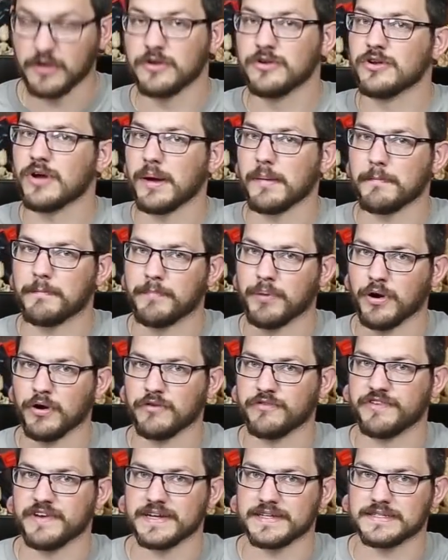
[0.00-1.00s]
not
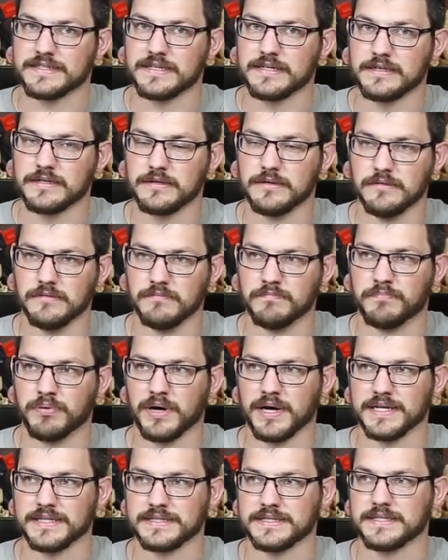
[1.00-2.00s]
perfect,
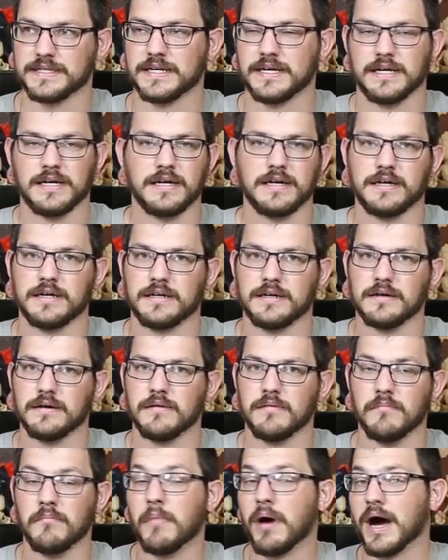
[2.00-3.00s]
but
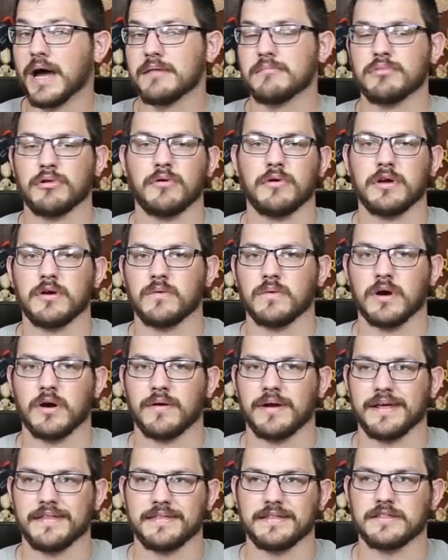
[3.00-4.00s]
mind-blowing
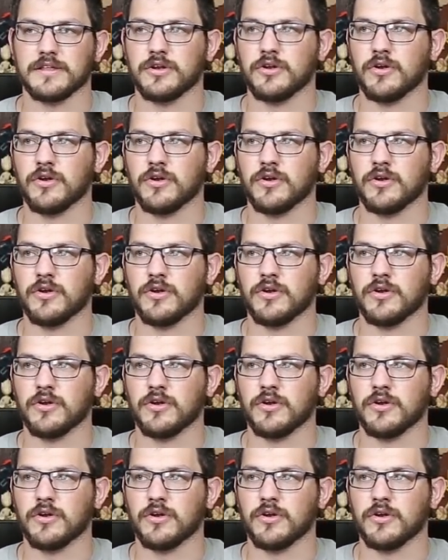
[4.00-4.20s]
well. And I think the